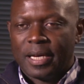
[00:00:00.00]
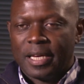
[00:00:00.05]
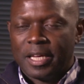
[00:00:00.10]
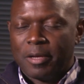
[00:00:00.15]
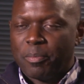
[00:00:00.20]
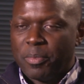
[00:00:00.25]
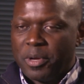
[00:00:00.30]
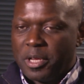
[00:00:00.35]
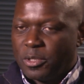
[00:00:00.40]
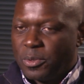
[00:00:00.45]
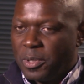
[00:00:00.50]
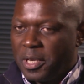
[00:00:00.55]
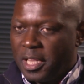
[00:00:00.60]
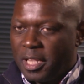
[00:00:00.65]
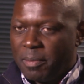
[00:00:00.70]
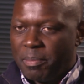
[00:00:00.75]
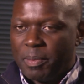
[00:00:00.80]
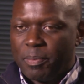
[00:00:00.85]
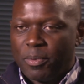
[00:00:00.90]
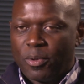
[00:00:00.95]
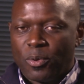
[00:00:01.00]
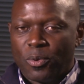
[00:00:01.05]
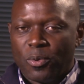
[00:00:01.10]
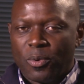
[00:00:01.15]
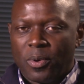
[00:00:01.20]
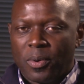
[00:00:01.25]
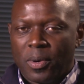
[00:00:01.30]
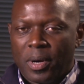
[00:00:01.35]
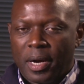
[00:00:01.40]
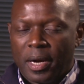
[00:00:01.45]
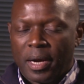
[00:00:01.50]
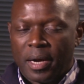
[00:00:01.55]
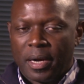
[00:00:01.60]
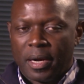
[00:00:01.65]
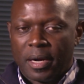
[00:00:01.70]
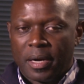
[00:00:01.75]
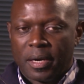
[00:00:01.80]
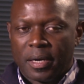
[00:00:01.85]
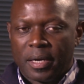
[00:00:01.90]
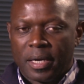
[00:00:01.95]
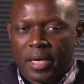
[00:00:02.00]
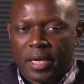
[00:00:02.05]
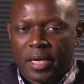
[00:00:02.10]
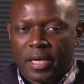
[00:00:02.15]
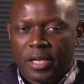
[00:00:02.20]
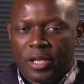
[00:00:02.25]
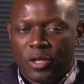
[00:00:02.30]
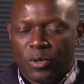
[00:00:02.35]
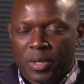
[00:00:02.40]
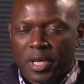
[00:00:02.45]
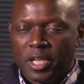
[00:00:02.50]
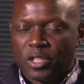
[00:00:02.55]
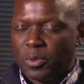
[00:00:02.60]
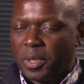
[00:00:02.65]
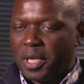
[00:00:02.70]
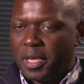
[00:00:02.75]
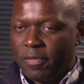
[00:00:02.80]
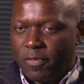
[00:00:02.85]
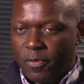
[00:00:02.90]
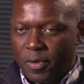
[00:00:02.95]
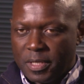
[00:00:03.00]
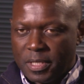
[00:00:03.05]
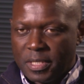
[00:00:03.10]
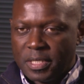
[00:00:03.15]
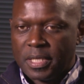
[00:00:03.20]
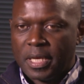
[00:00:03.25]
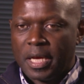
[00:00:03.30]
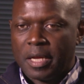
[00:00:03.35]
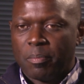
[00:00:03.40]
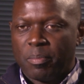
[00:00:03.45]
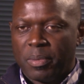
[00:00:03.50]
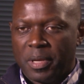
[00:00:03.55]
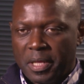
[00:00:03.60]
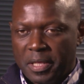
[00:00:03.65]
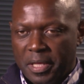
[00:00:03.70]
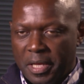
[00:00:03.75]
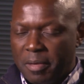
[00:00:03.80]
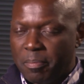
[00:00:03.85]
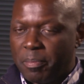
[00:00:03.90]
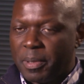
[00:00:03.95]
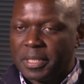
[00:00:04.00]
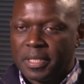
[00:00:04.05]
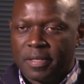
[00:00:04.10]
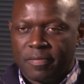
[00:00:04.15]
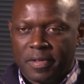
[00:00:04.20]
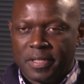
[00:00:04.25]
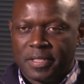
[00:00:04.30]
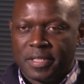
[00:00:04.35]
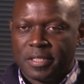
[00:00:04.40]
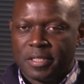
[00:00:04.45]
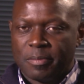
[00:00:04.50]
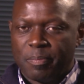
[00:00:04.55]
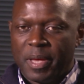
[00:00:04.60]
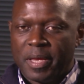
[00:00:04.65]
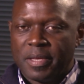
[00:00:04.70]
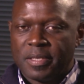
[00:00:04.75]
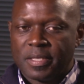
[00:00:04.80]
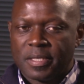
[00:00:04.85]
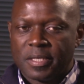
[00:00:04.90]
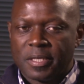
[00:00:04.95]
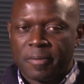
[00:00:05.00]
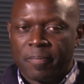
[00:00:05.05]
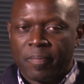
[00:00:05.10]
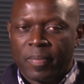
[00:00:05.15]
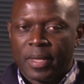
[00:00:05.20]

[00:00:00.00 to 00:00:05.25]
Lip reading: It brings together people who are looking to influence and play in the impact investing space.